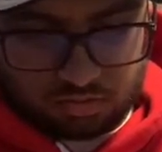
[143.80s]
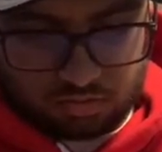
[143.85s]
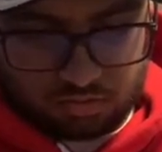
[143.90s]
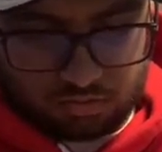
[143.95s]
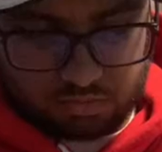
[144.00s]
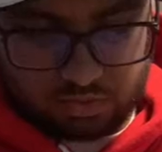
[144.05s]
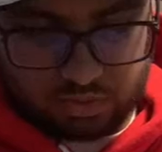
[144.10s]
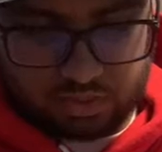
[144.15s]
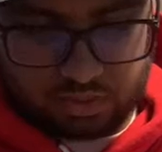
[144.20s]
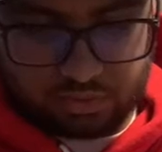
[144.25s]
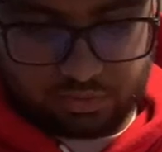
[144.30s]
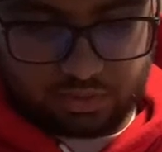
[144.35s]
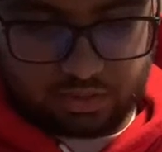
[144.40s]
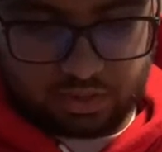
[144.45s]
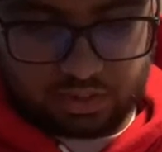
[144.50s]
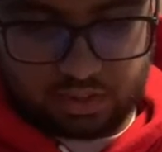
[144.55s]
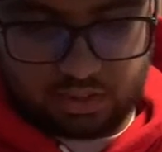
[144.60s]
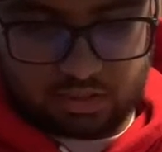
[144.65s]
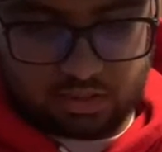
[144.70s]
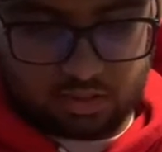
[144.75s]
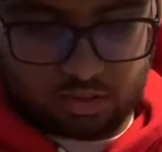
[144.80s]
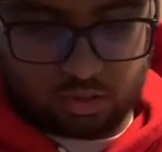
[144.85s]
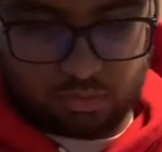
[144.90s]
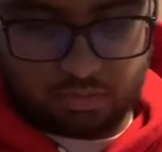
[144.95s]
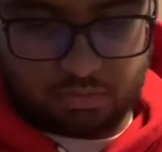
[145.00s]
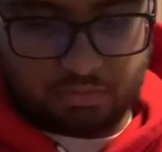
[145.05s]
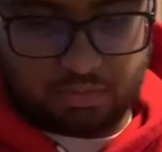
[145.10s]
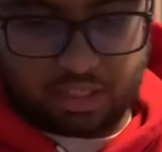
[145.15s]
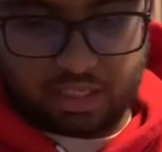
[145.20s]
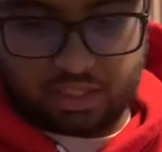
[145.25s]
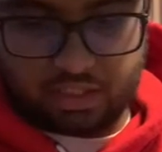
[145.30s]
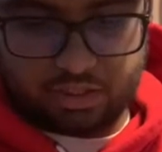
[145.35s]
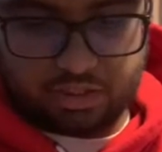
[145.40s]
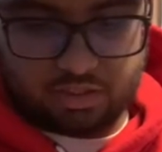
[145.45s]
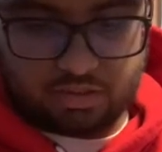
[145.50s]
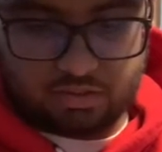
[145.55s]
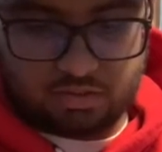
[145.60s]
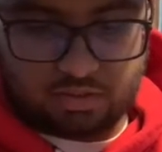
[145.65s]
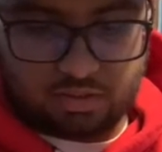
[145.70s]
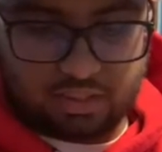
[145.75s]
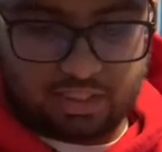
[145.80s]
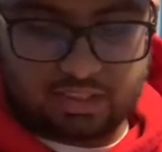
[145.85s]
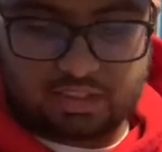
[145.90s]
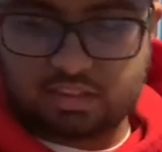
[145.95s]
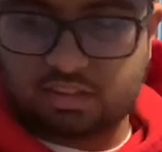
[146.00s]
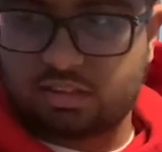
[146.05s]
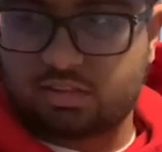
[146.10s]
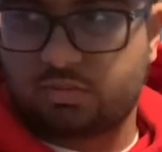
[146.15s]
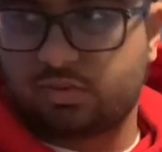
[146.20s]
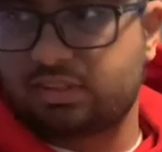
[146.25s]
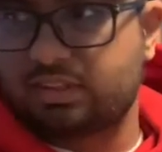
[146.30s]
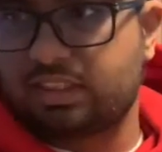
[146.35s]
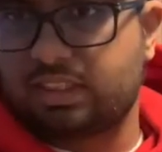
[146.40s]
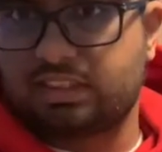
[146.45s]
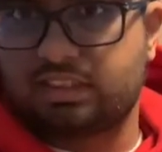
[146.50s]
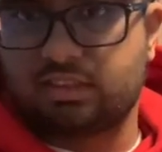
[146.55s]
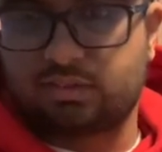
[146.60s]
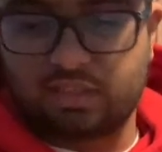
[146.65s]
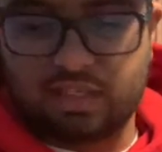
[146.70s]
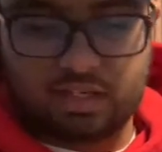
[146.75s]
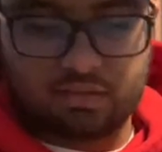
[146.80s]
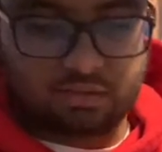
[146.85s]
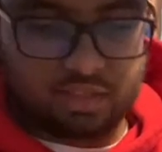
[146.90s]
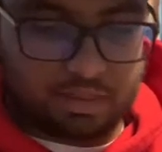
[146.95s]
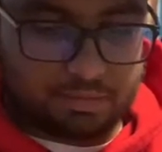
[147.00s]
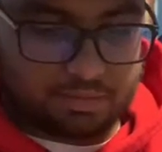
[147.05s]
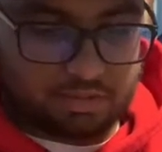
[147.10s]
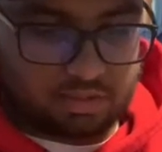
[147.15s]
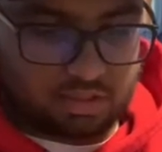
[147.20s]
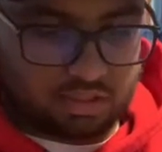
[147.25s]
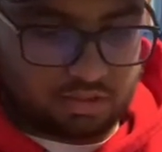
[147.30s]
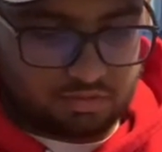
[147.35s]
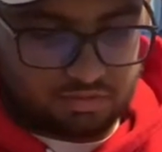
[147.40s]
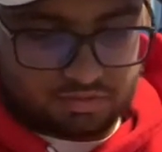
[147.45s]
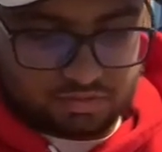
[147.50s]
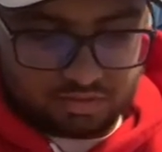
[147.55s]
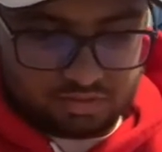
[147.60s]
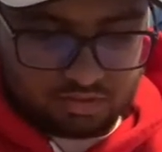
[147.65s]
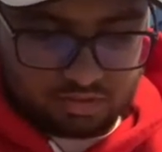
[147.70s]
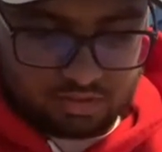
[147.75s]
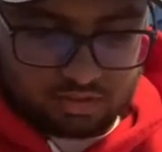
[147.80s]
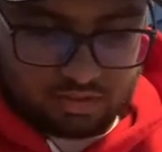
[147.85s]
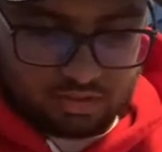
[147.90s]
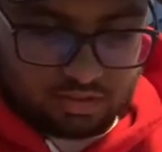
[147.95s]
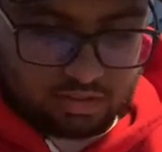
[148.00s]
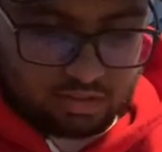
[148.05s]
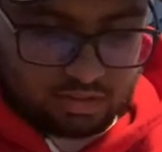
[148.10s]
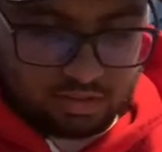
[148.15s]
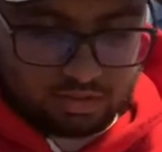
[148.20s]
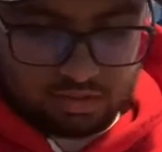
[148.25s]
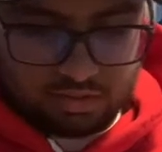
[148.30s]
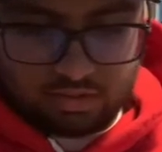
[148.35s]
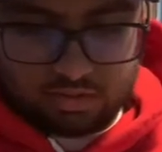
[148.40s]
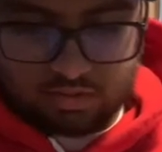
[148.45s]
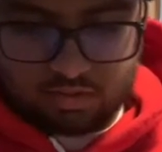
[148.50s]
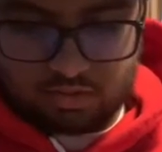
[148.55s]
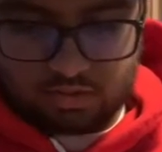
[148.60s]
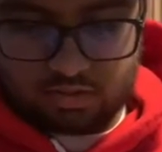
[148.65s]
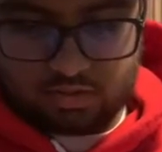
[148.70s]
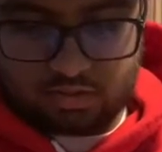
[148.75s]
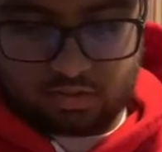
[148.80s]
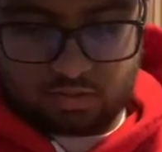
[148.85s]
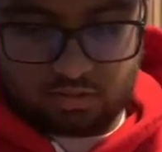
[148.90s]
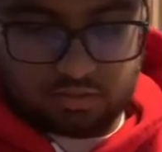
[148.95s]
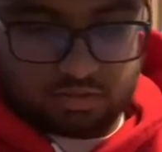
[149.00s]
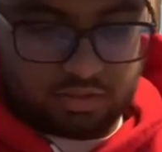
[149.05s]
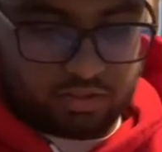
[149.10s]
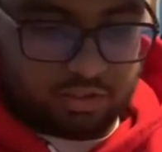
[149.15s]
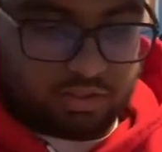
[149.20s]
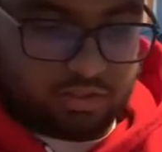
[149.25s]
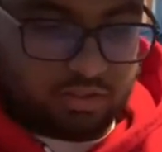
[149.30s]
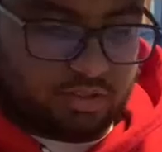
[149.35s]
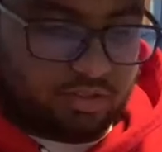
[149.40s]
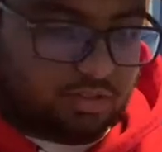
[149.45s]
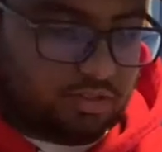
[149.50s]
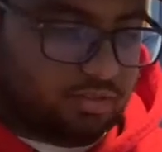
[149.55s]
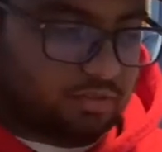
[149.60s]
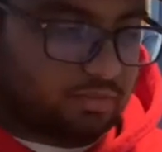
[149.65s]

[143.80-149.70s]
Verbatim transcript: Really, really easy open packaging. So I guess it's just once that saran wrap is off. So here,